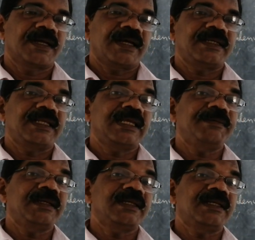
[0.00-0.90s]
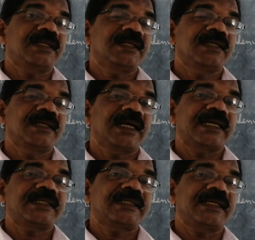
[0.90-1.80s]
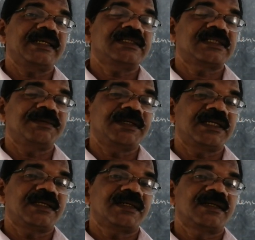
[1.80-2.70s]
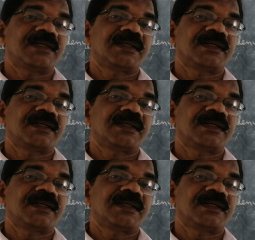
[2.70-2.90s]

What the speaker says: An element attains stability,